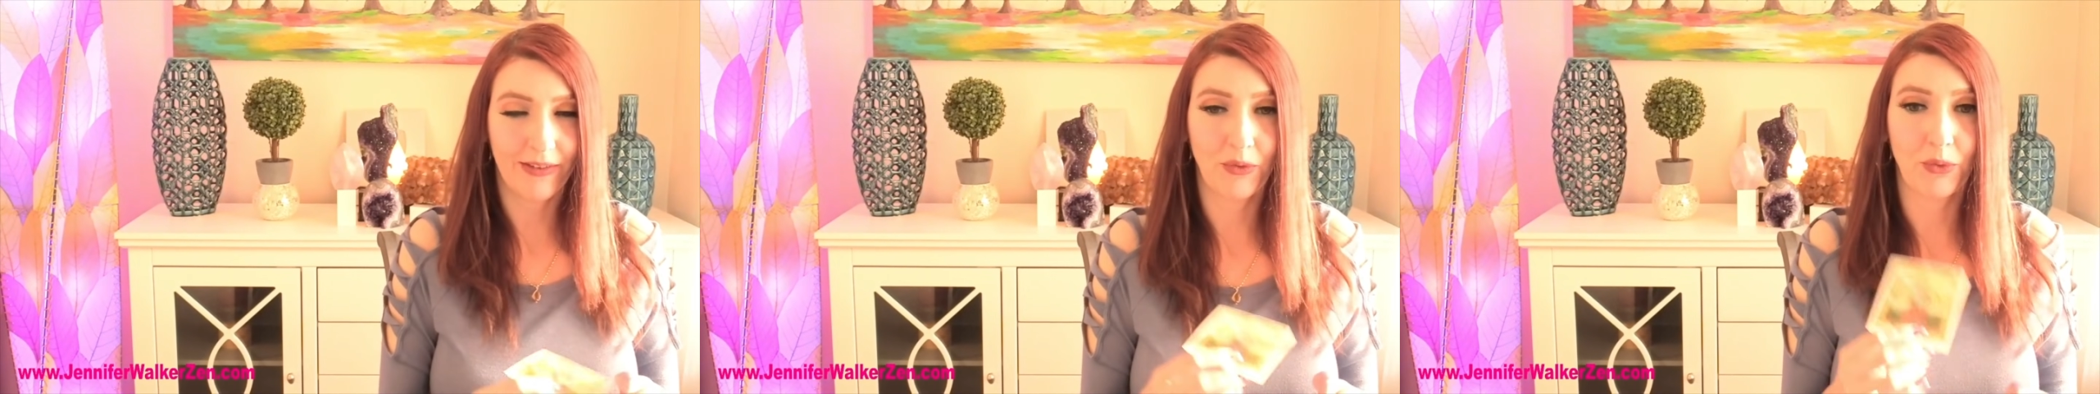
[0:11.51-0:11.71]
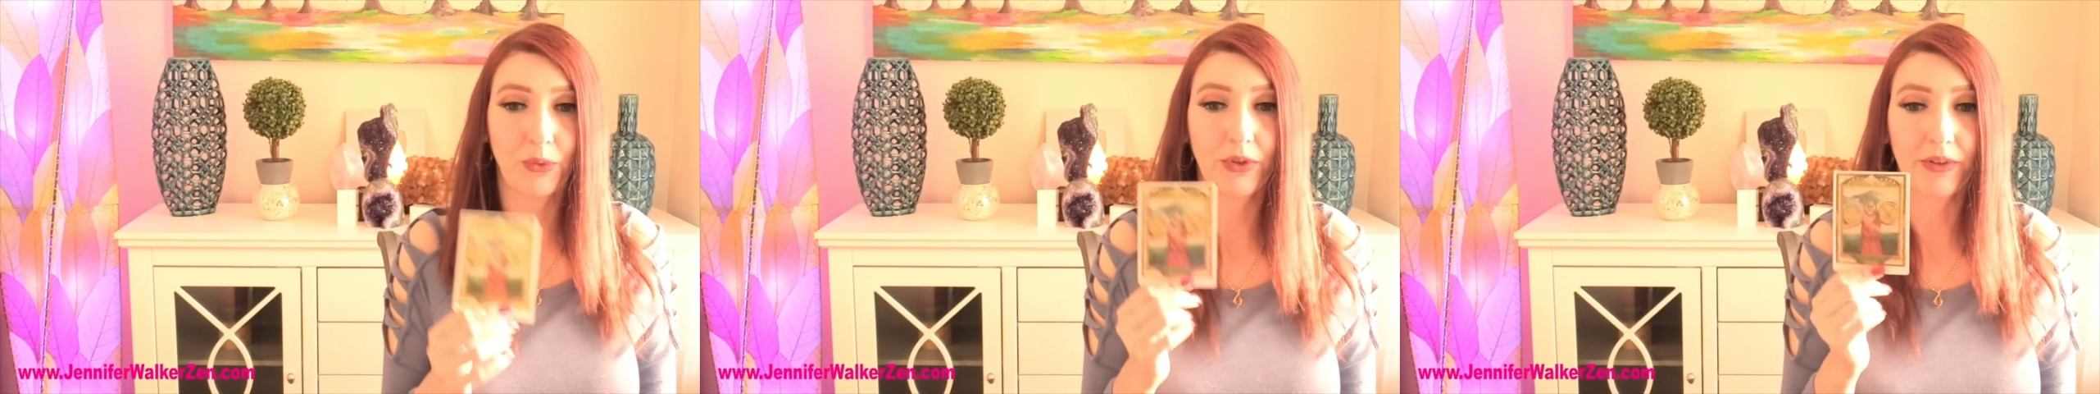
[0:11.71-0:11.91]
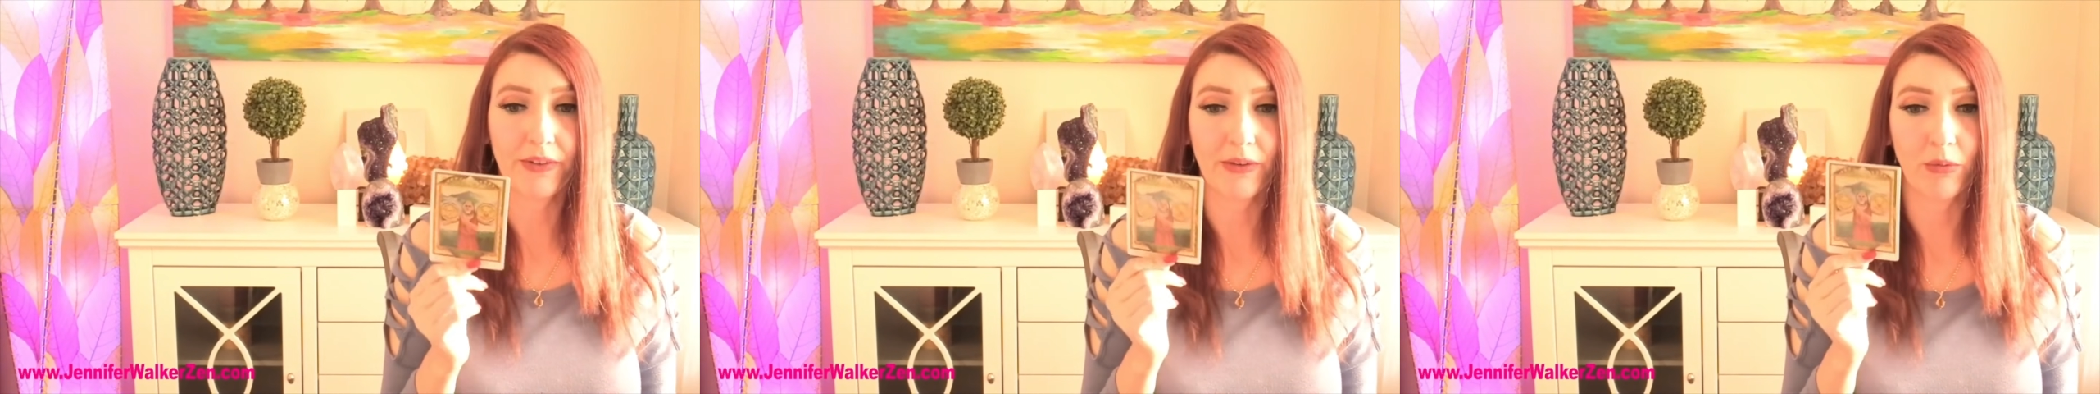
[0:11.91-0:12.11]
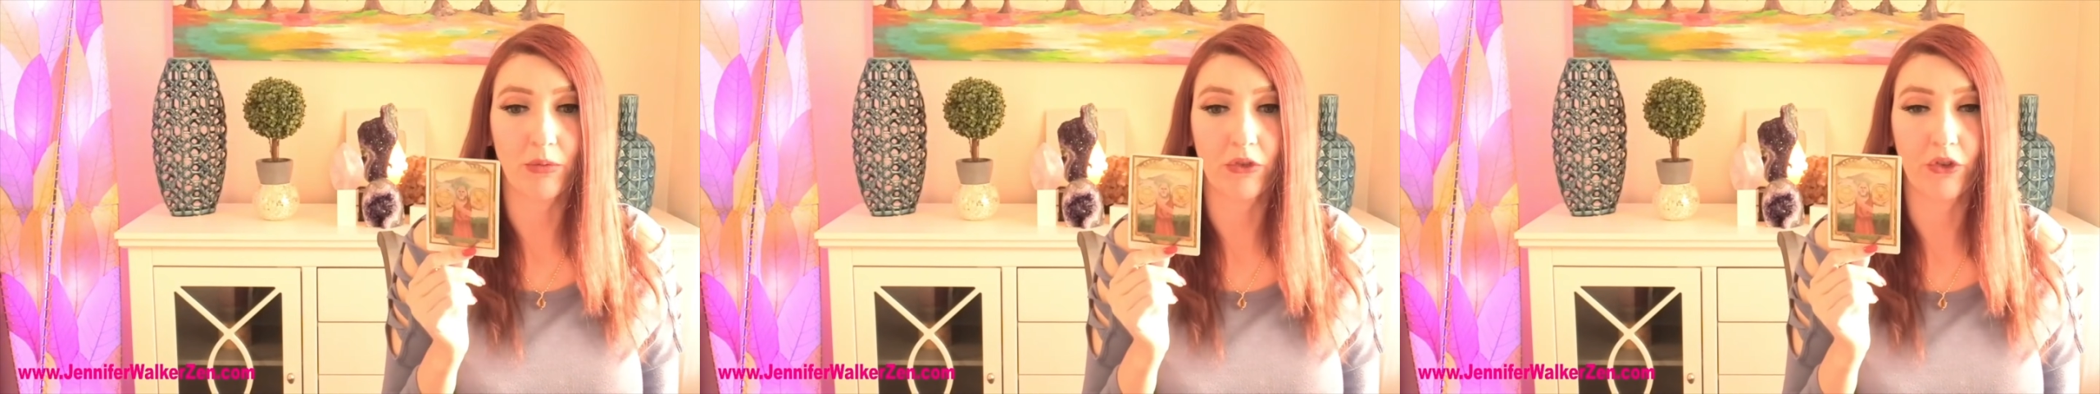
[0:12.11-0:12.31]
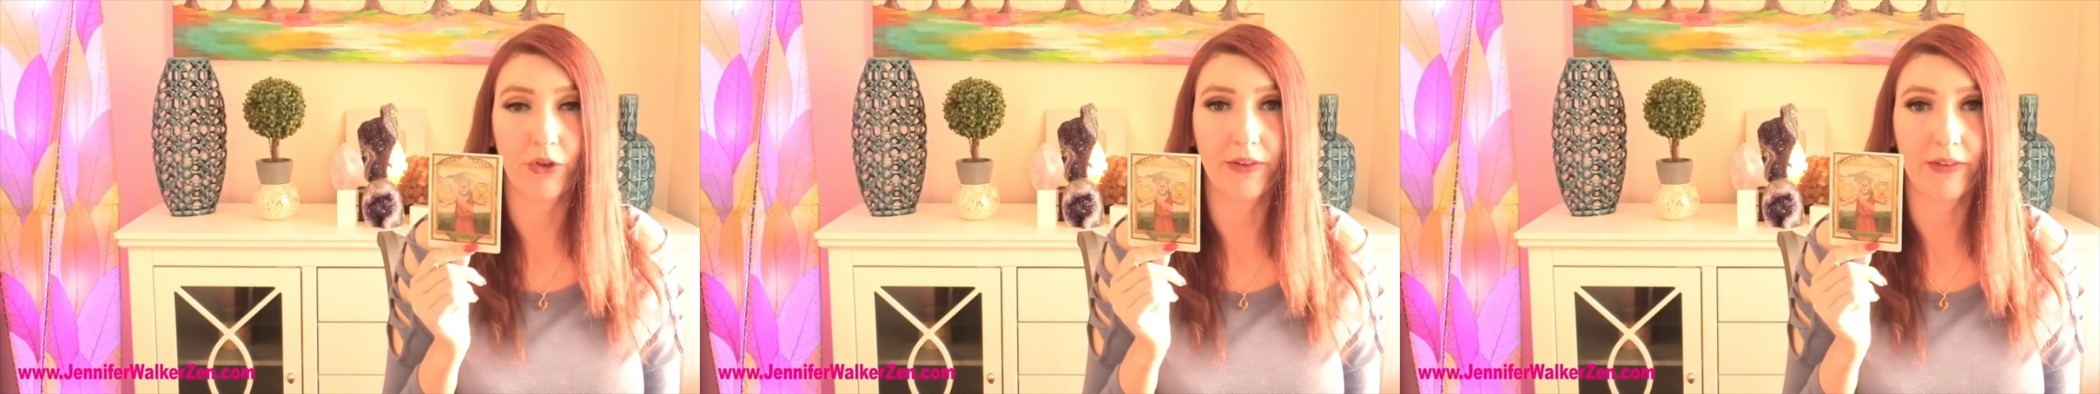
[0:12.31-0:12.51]
Oh, there's some
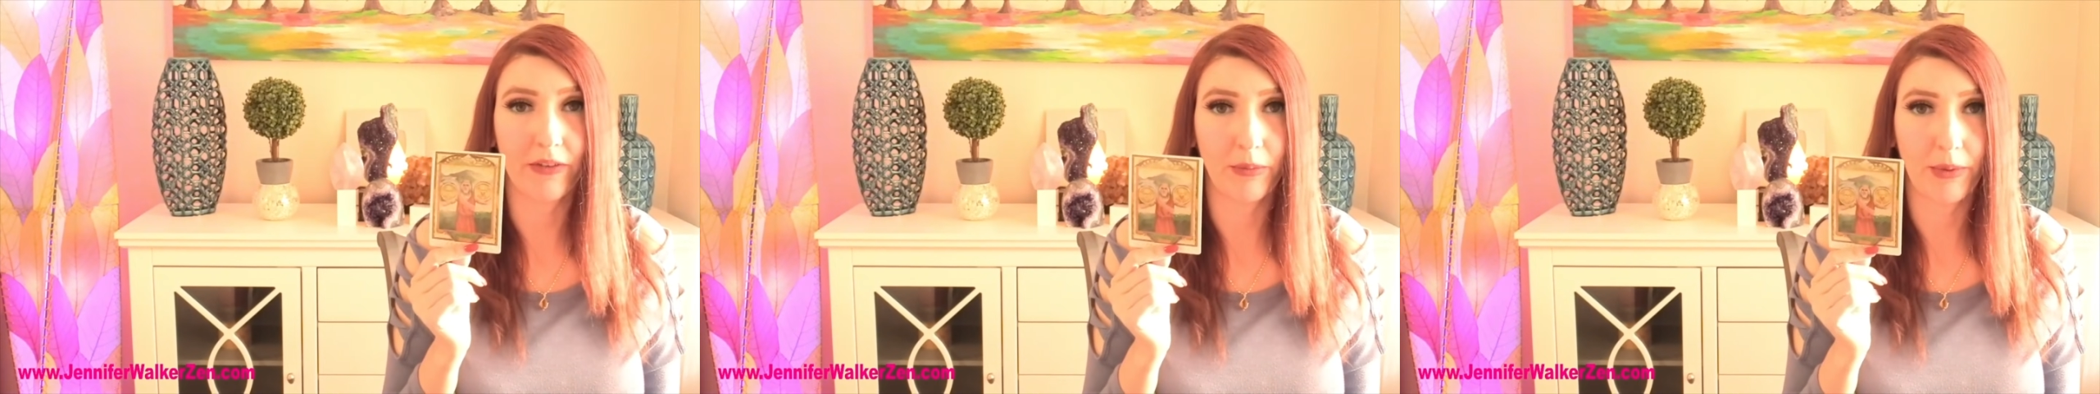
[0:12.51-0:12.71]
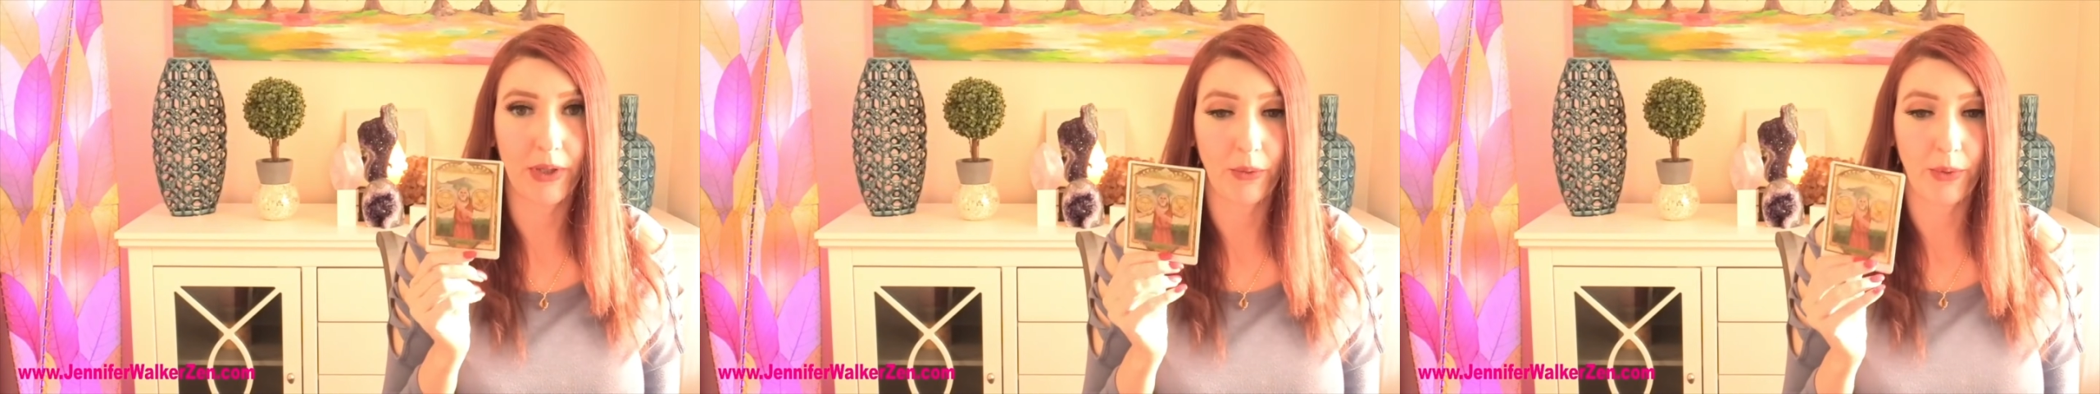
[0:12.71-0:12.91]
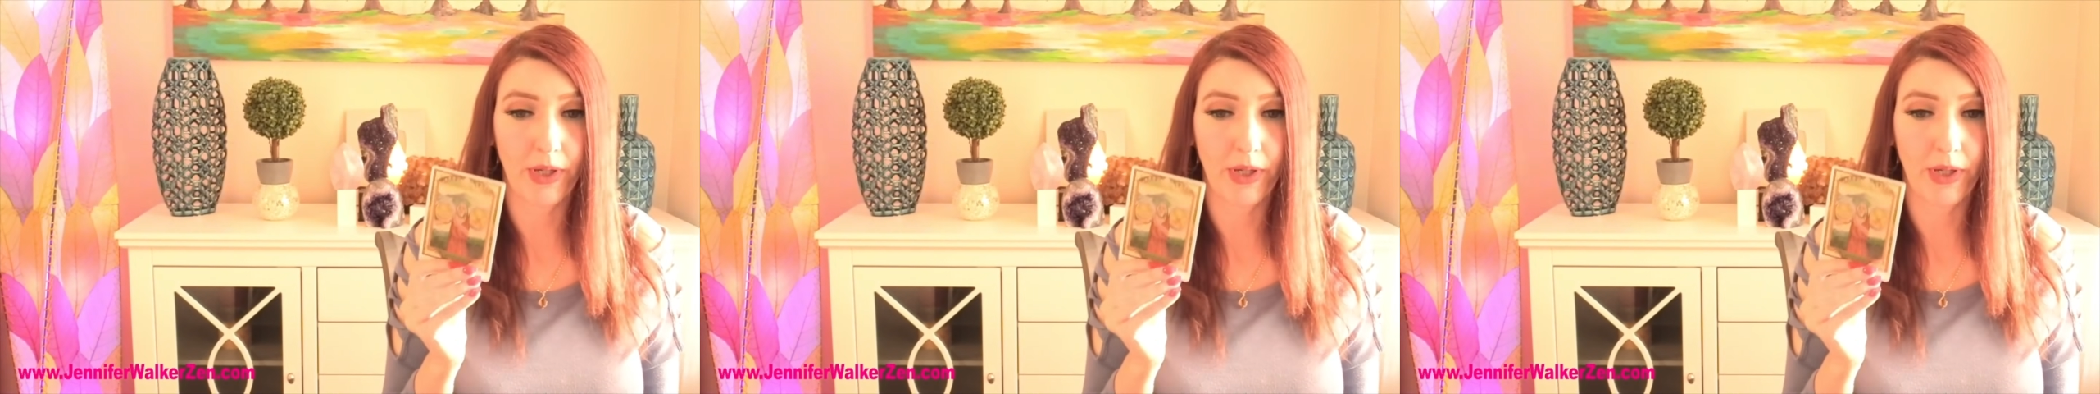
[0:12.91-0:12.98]
choices being